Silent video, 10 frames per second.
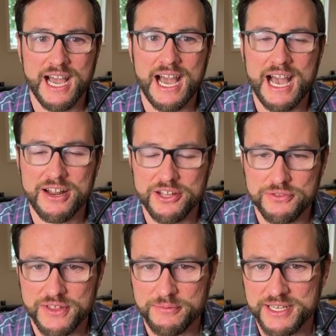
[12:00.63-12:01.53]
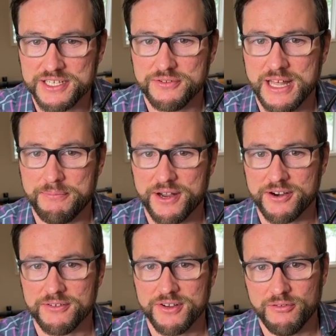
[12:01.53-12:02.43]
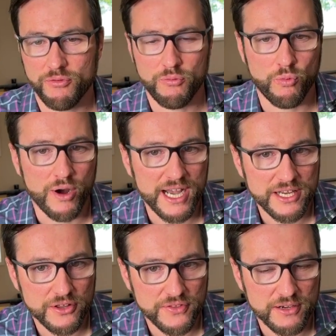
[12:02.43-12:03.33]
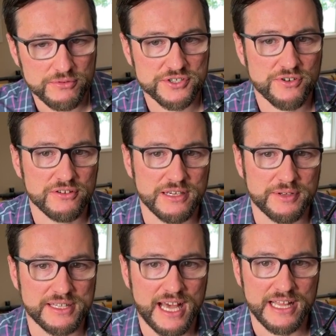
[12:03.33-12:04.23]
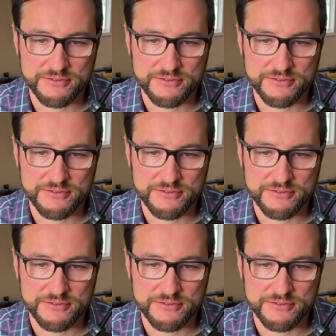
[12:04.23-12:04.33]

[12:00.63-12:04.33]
How do you think we can do that better? Why do you think we're struggling with that?